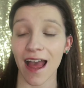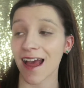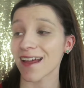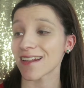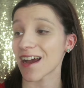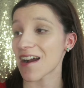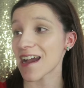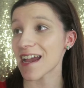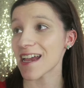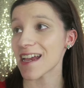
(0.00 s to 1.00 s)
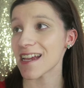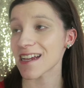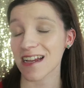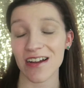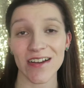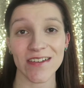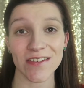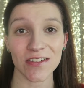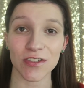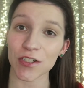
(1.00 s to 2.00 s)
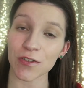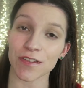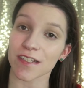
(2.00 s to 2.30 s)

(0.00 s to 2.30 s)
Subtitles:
And I kind of just chose